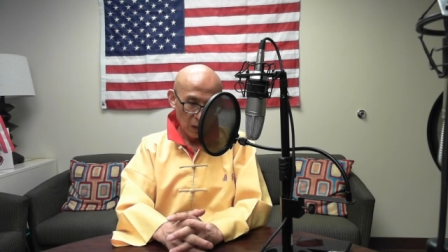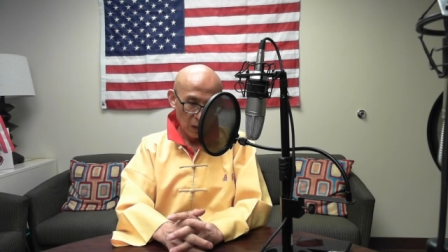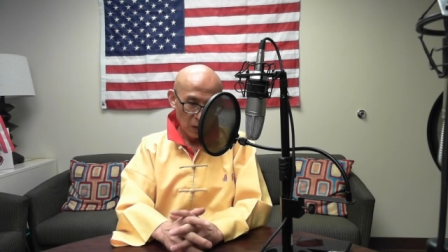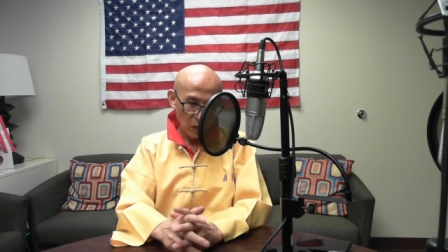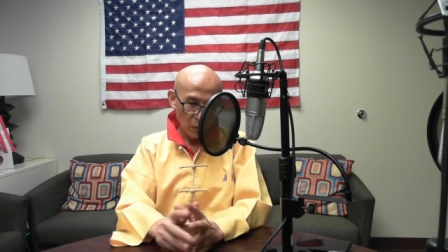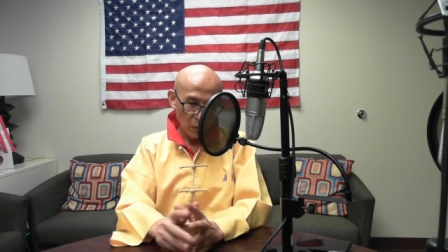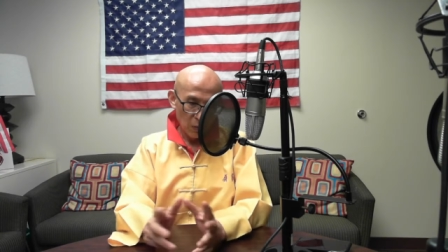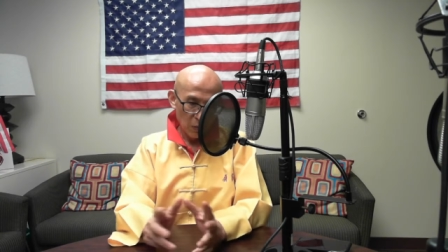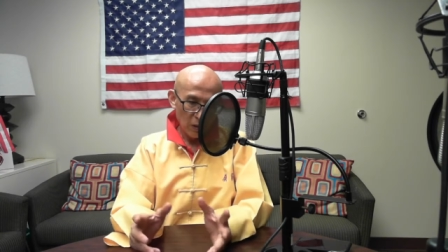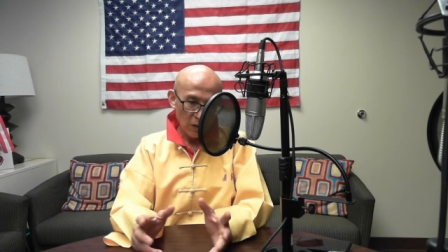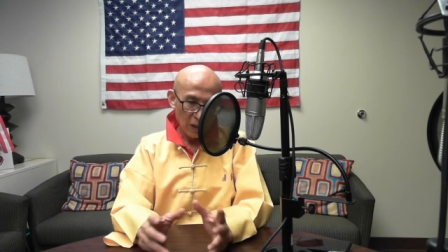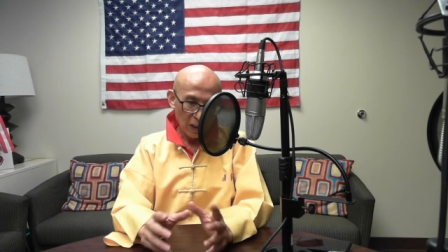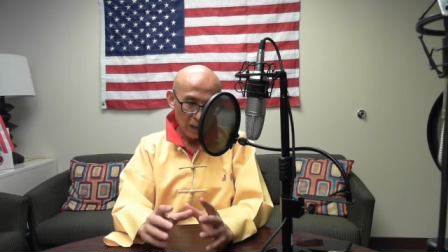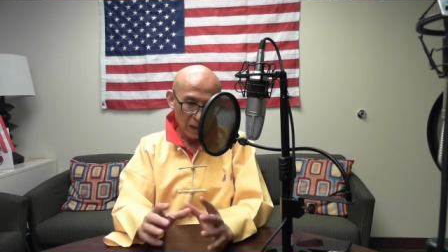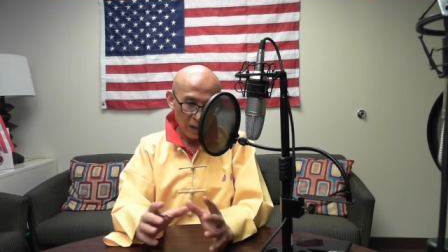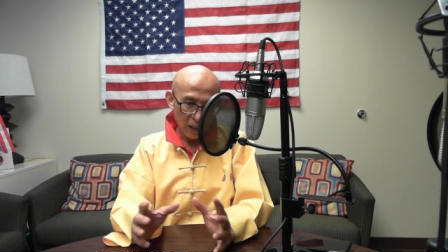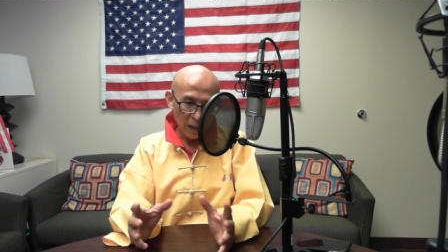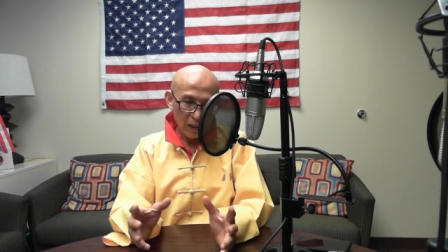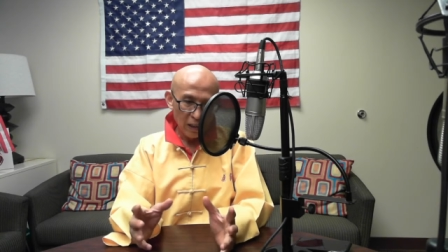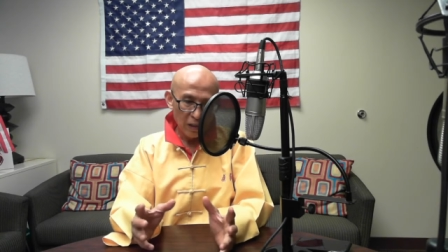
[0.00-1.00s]
The world
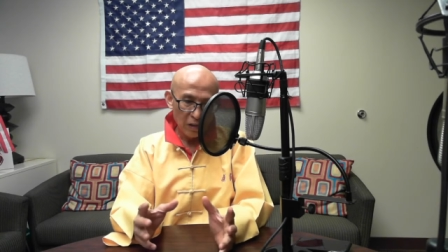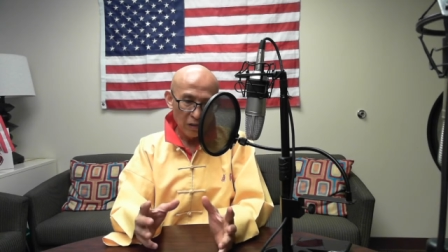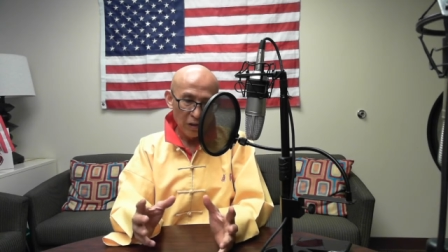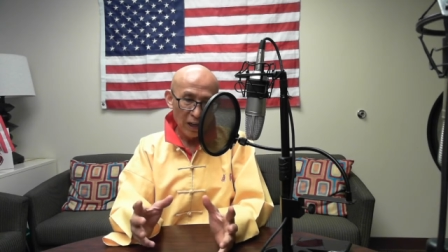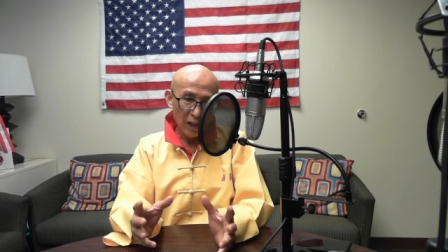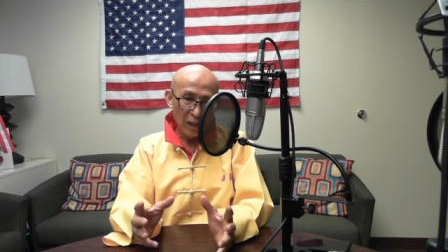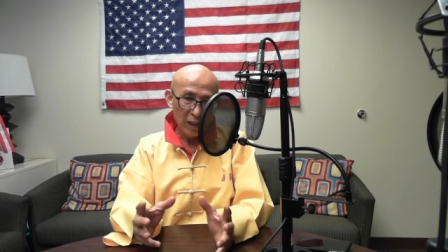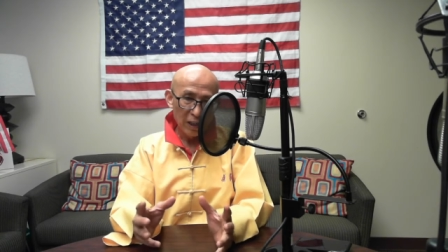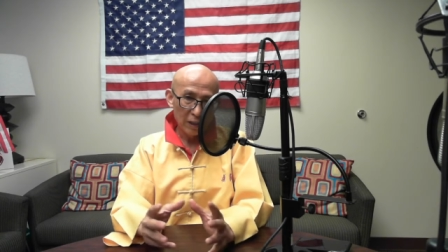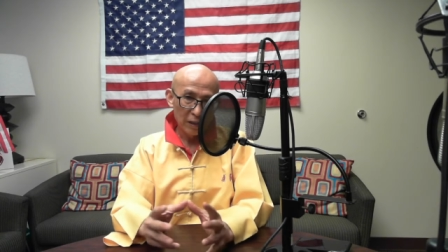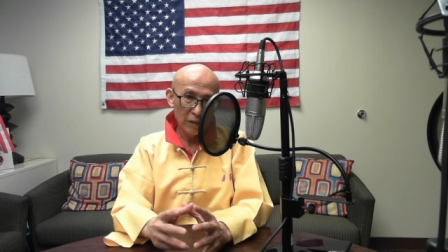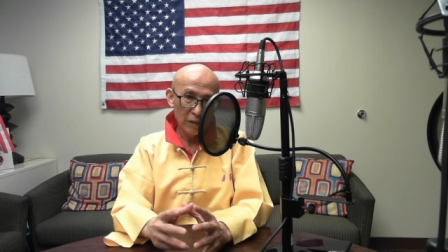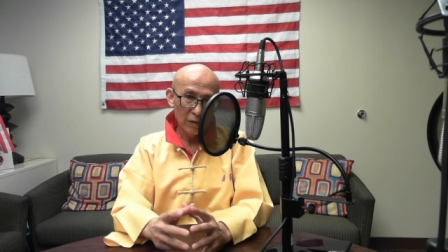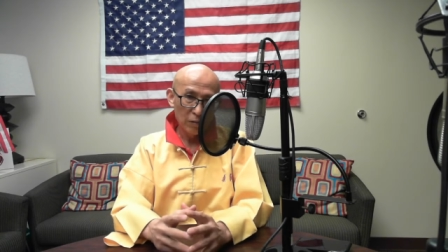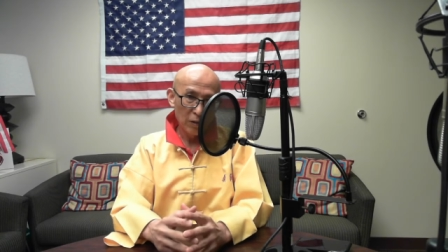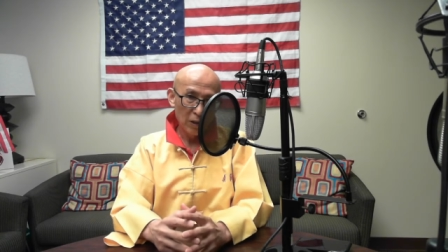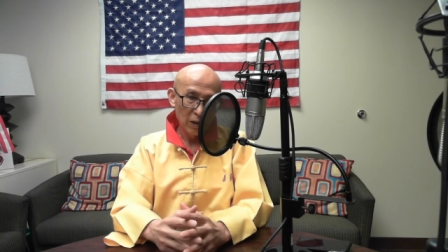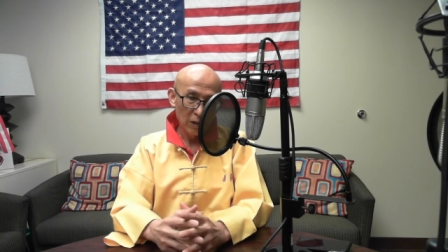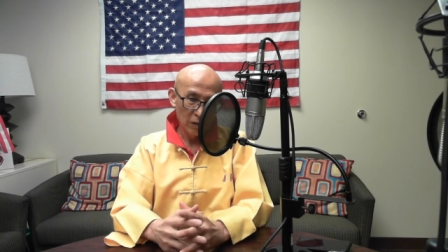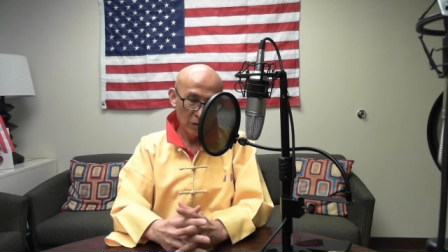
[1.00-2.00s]
is an integrated
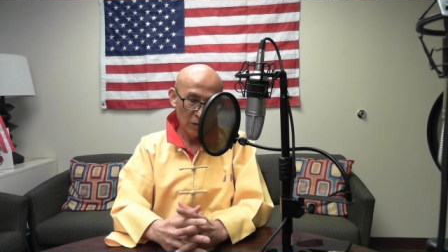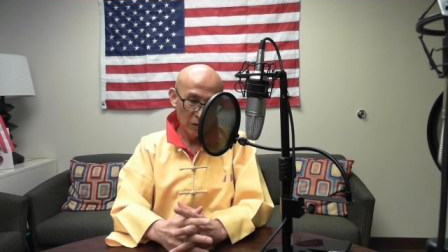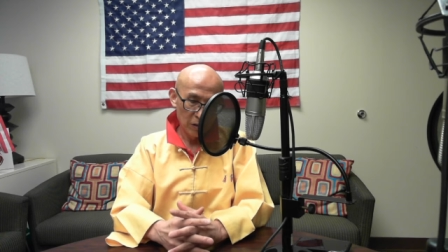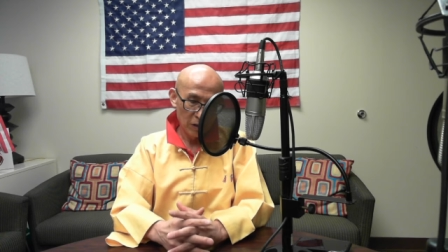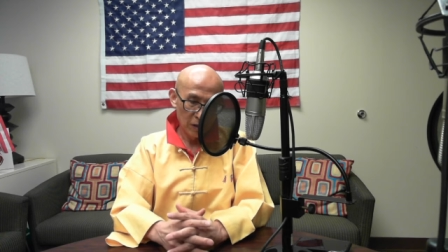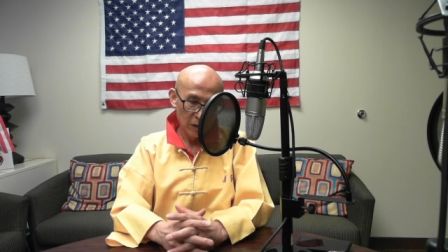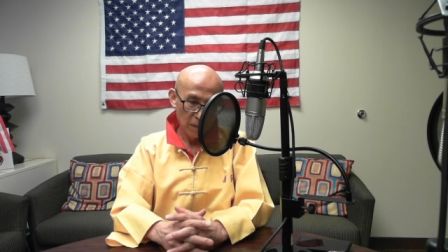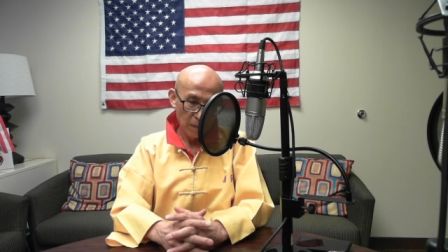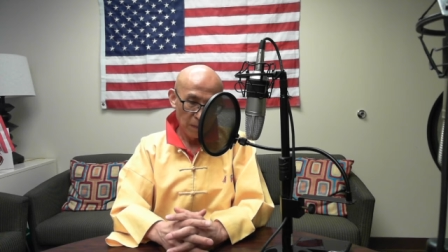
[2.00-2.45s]
world.